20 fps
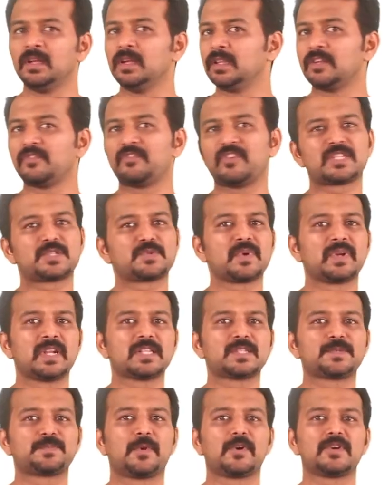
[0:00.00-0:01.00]
The first one
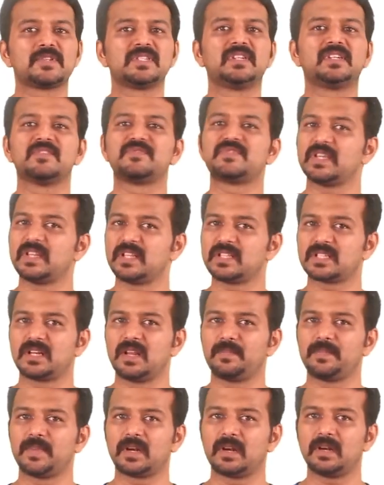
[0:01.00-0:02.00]
is positive series
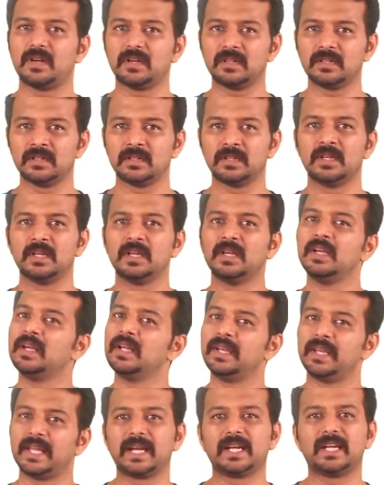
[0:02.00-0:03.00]
clipper,
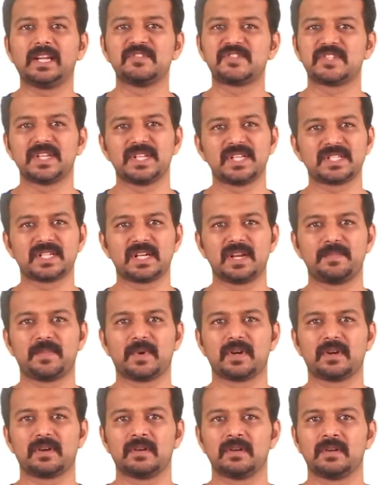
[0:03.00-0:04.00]
negative series
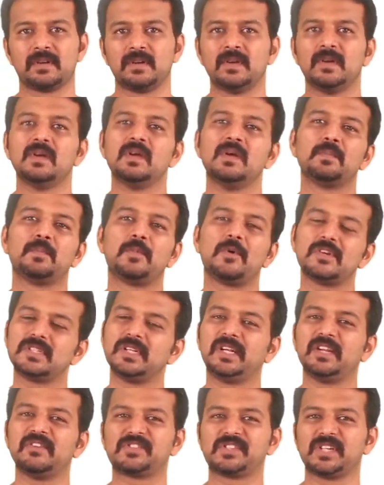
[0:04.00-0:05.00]
clipper,
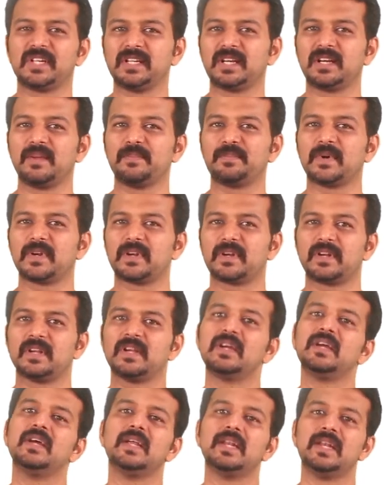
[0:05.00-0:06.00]
positive shunt clipper,
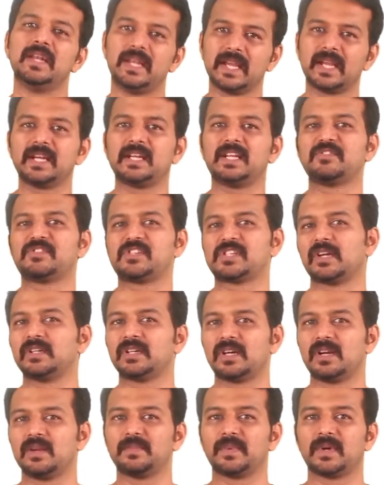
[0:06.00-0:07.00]
negative
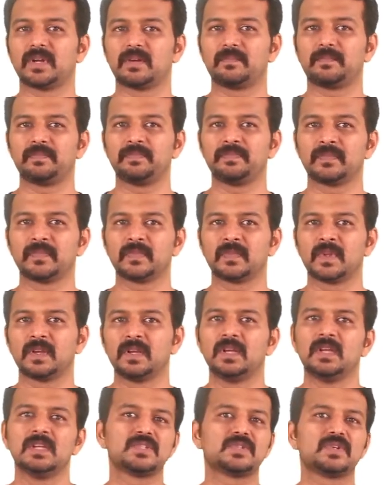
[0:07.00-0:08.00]
shunt clipper.
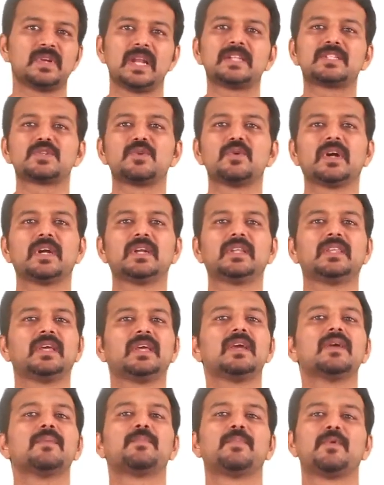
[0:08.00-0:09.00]
So let's look at
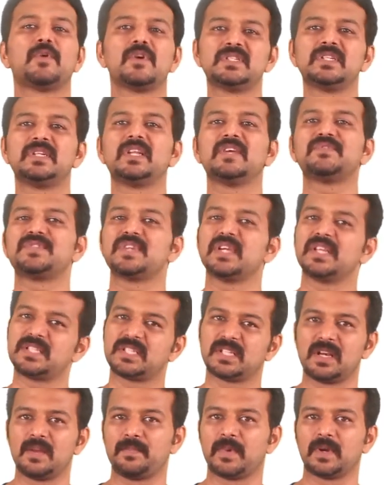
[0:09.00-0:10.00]
the positive series
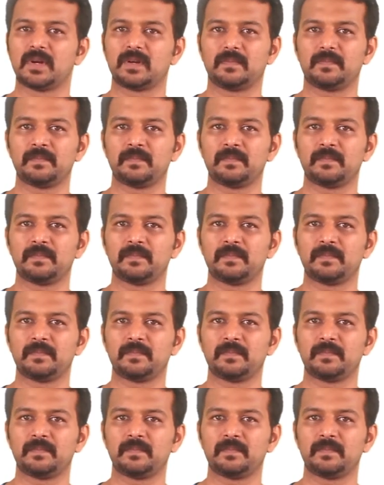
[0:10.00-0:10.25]
clipper.